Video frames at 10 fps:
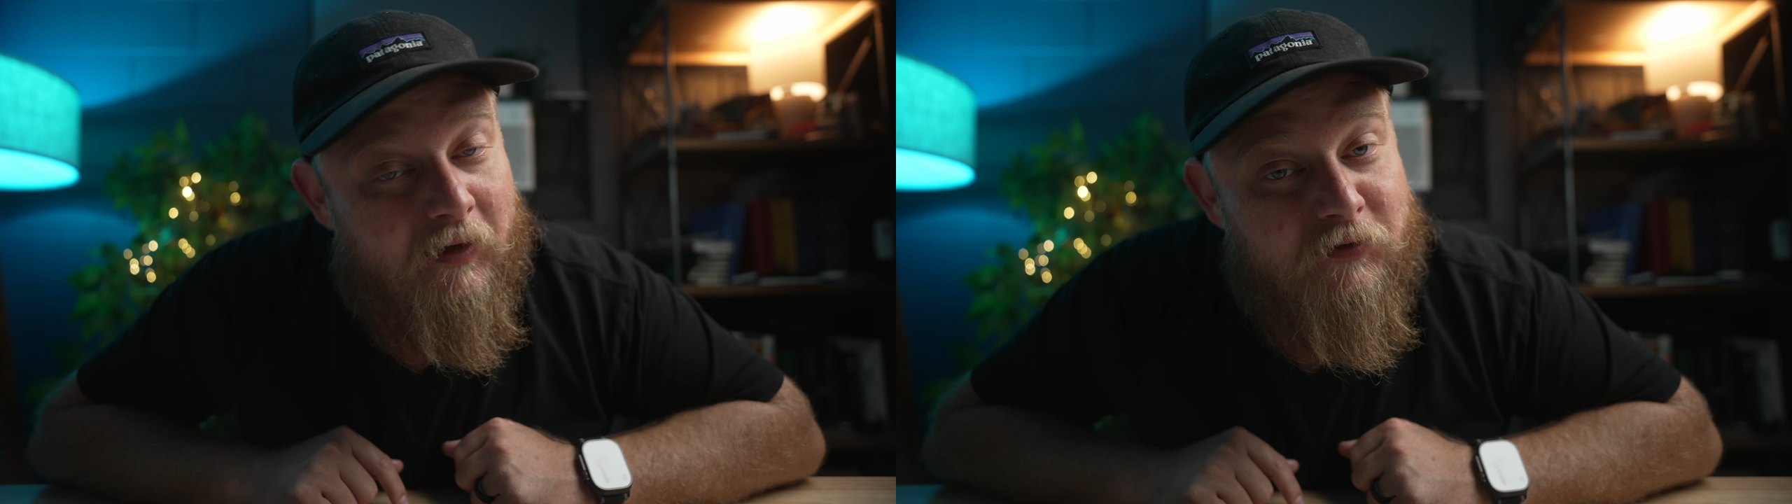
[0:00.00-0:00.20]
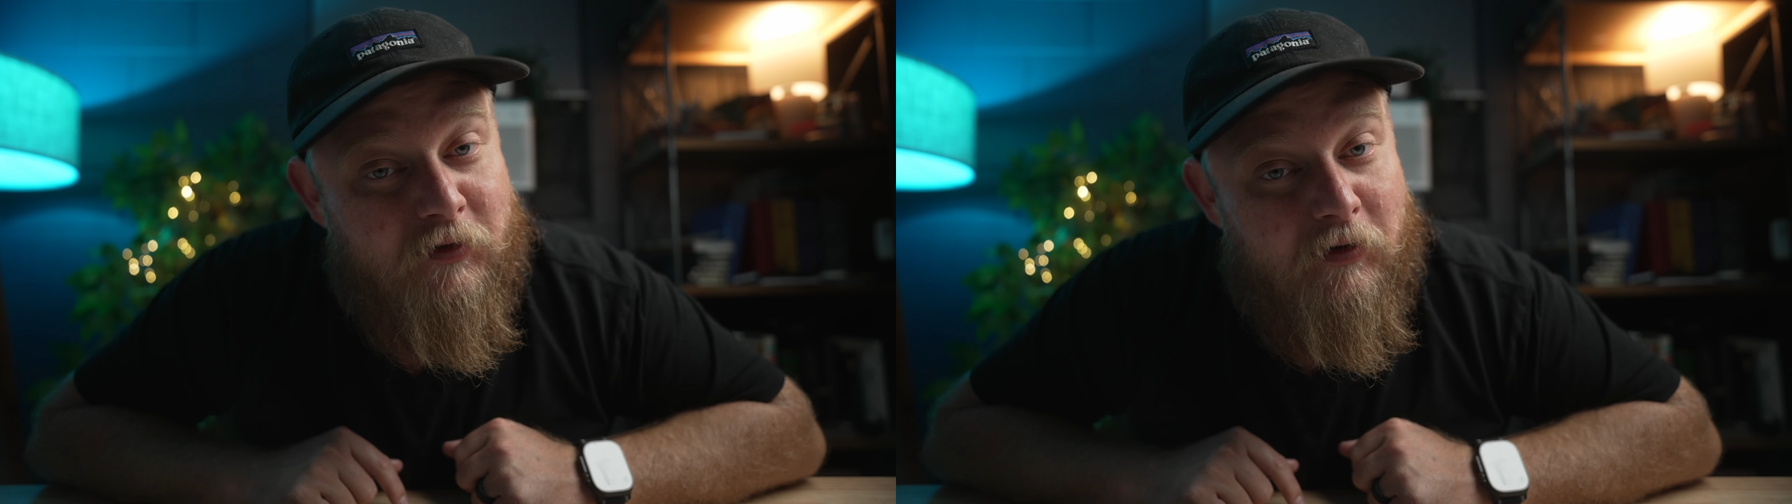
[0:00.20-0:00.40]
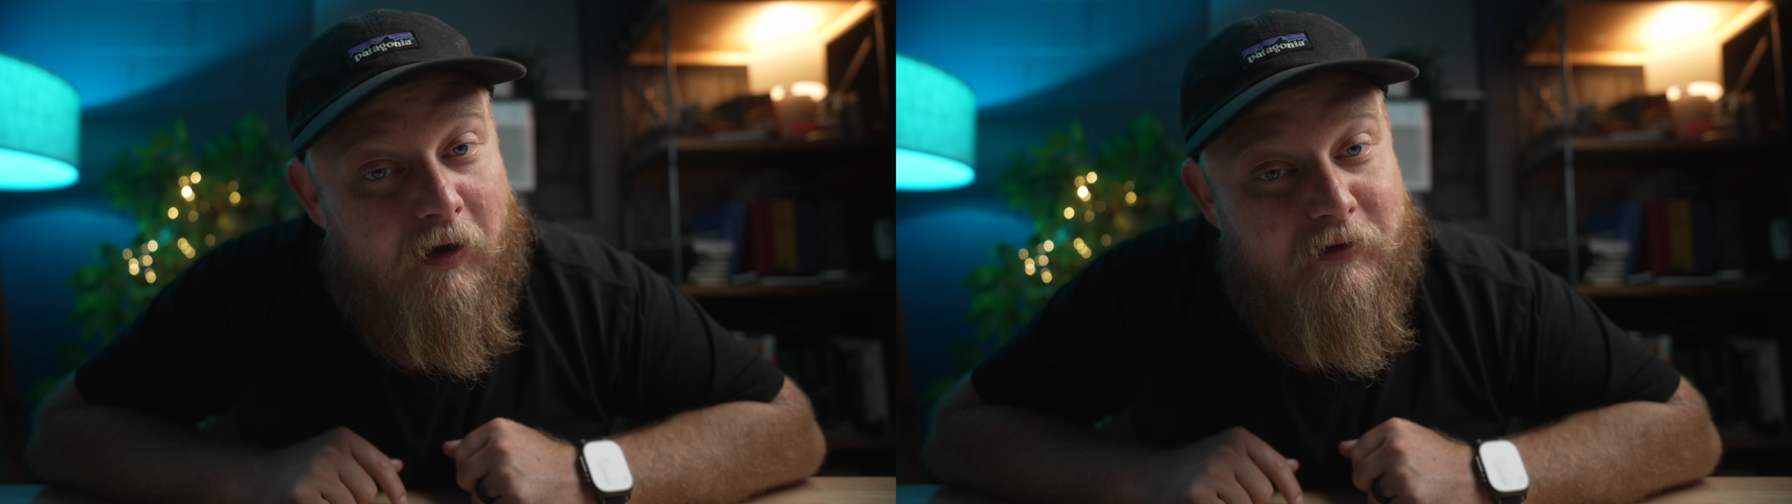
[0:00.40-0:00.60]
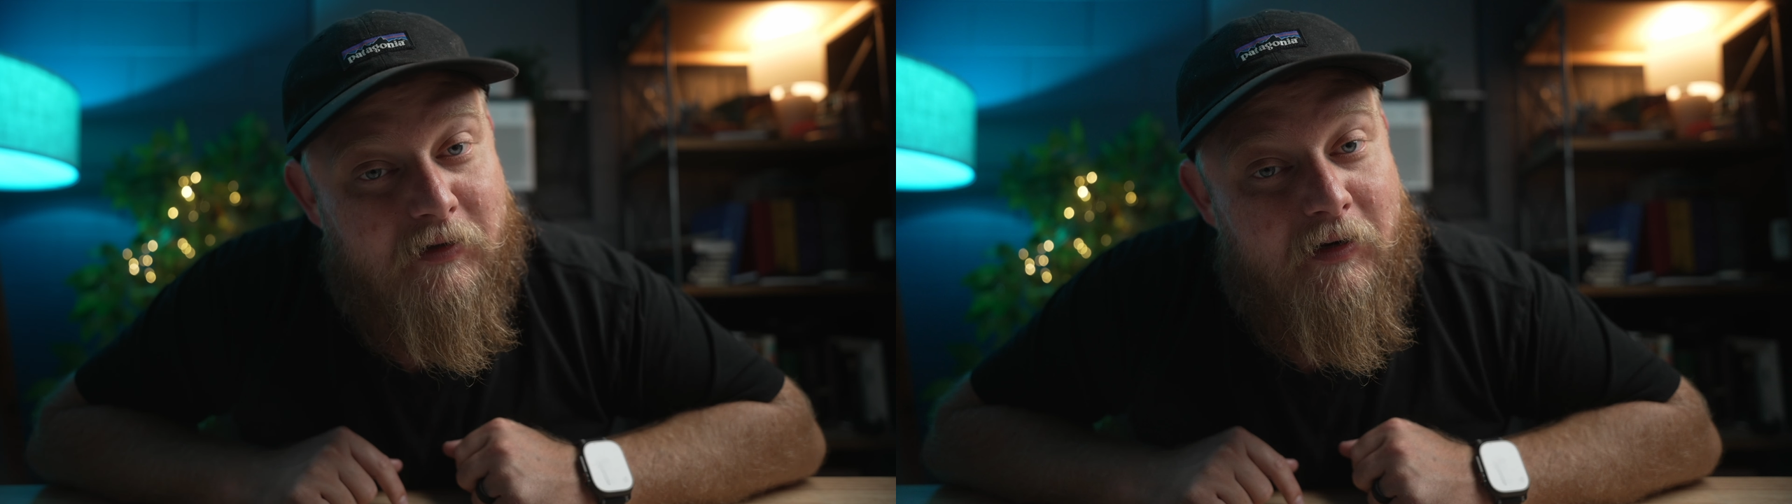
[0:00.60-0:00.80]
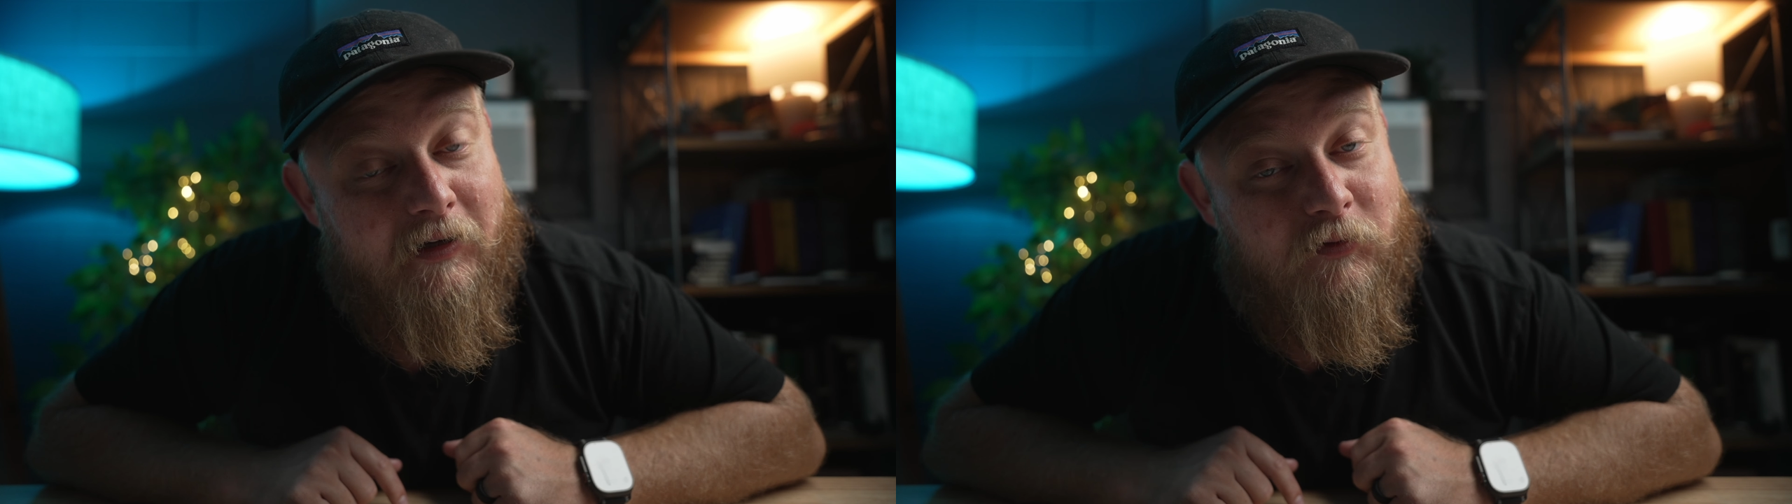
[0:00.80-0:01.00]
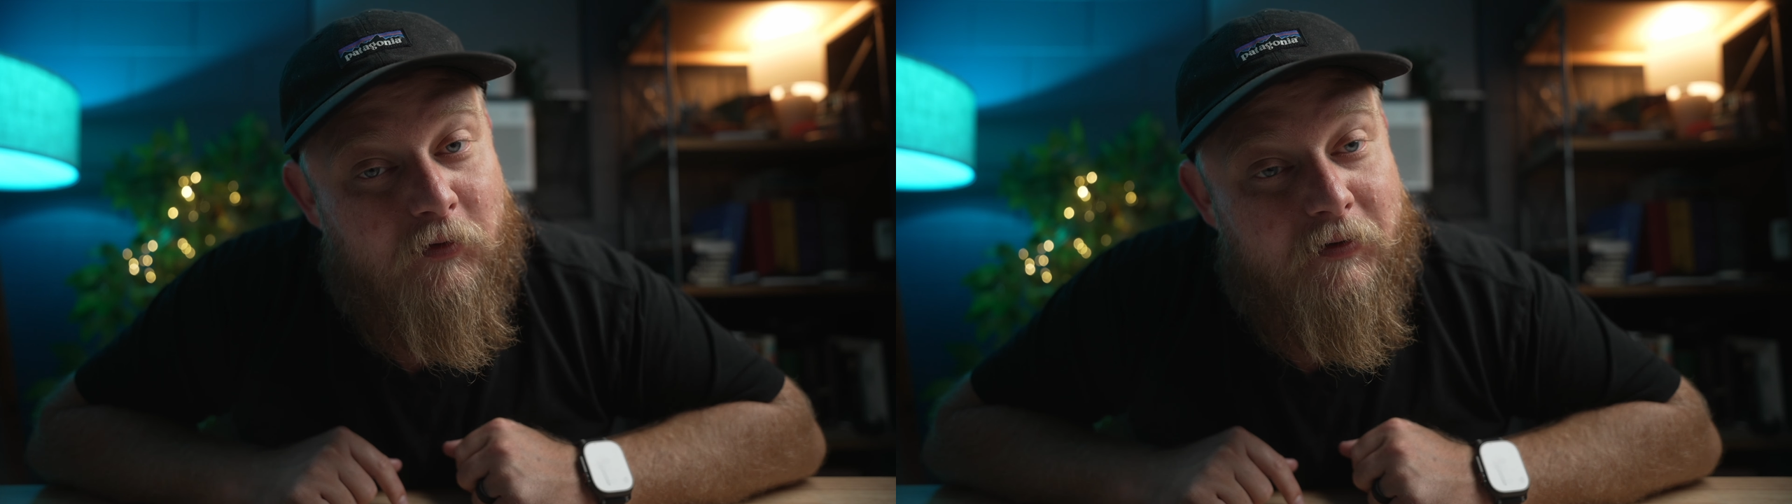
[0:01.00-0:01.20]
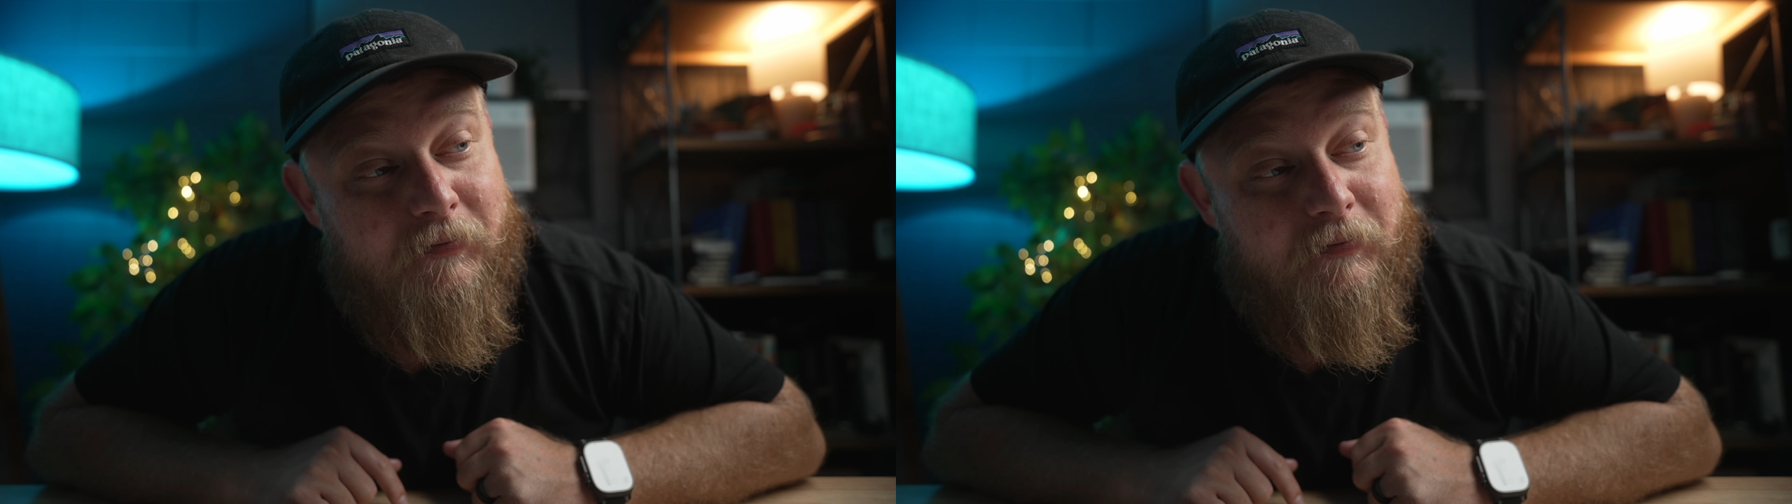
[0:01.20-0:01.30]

and I'll see you guys in the next one.